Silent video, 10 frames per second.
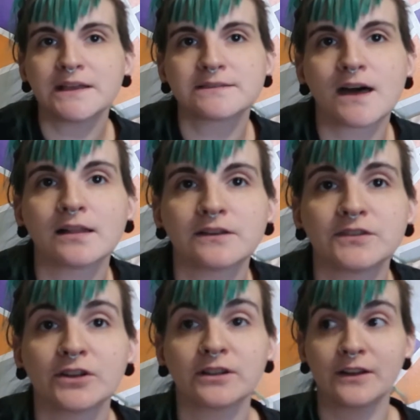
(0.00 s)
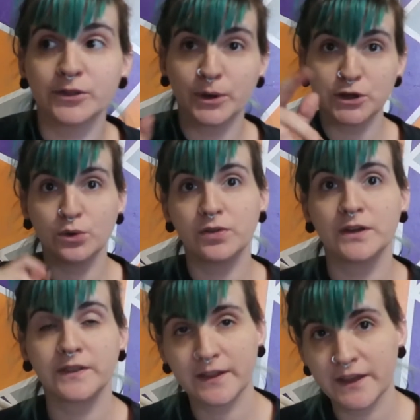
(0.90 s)
is not living their life the way you
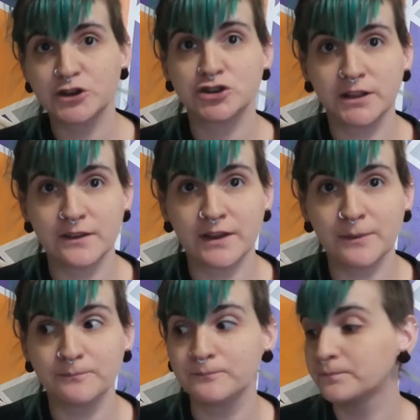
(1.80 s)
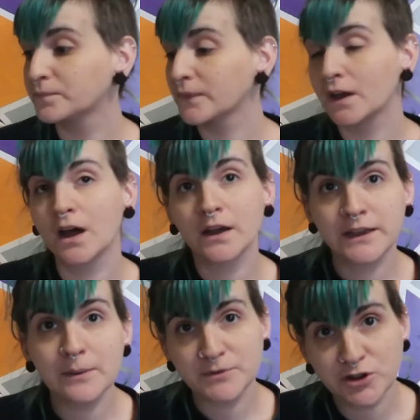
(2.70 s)
think that they should live it,
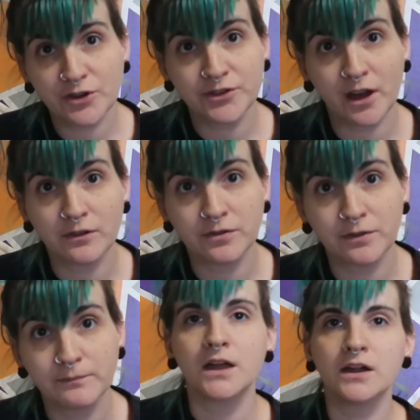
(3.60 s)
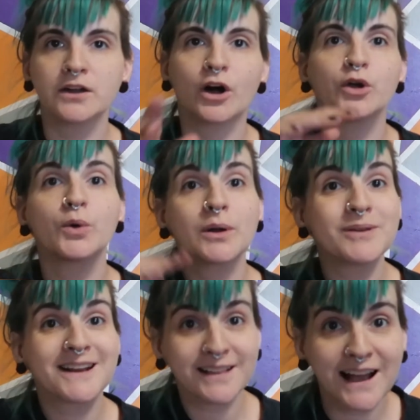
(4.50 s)
keep it to yourself. Here you go. You want to
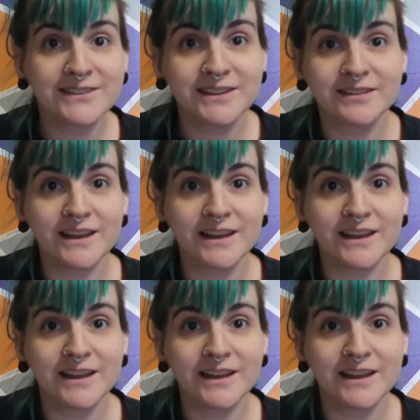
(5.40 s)
be a classic